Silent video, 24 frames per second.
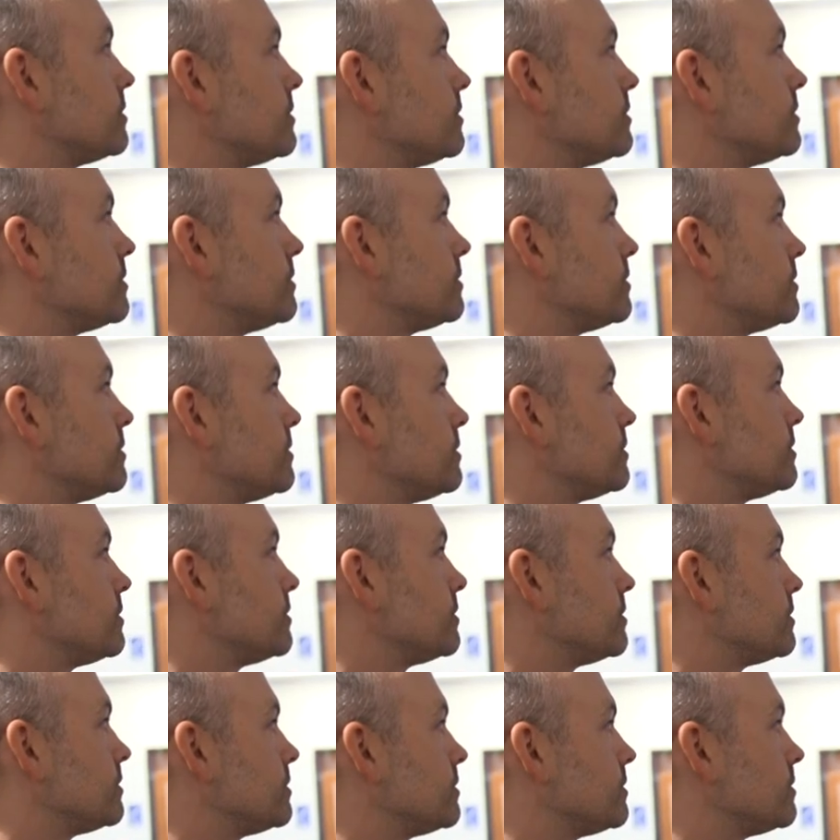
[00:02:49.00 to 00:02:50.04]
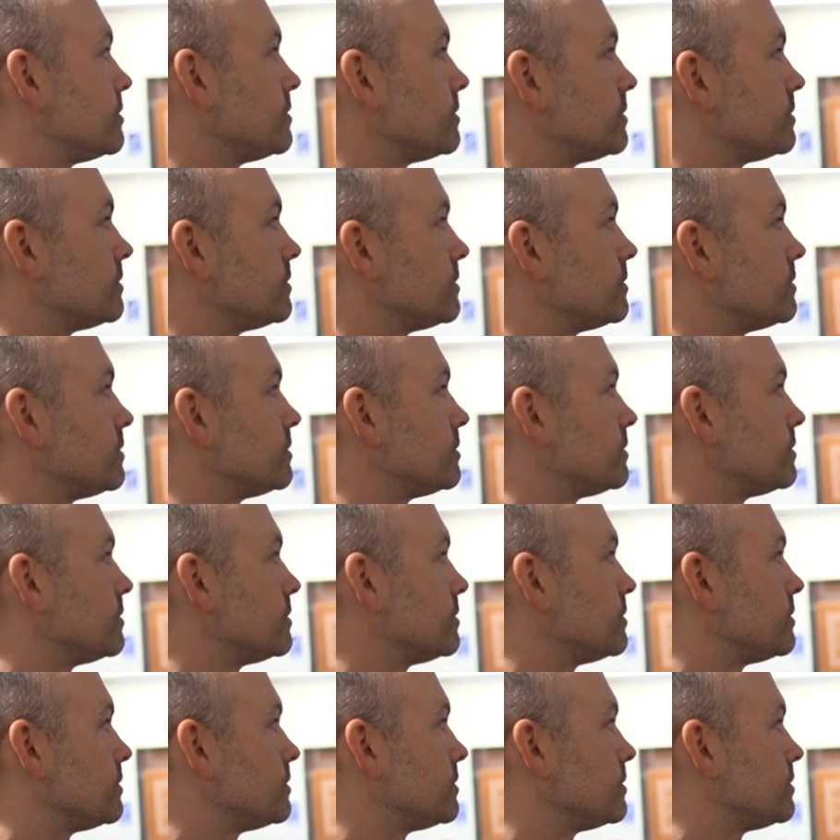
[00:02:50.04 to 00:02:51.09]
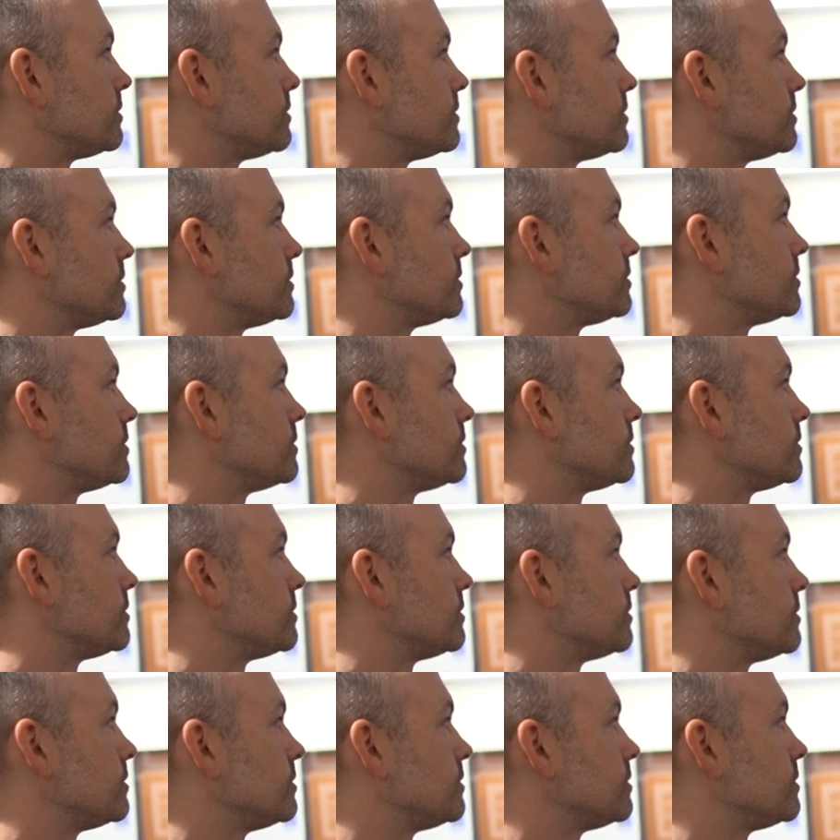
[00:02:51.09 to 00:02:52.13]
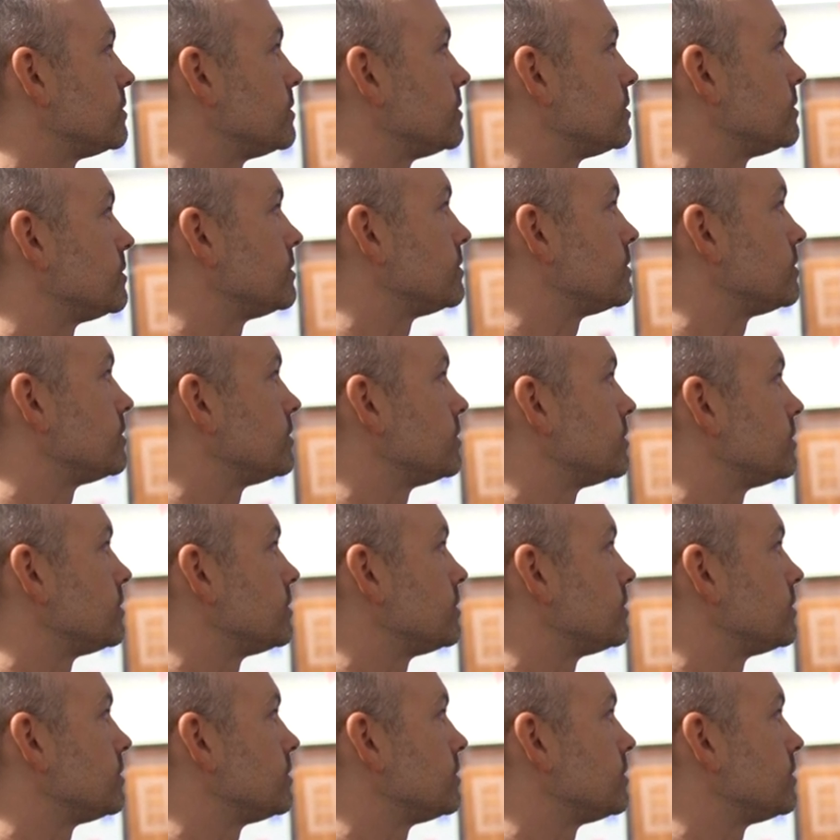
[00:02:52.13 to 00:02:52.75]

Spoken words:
(silent)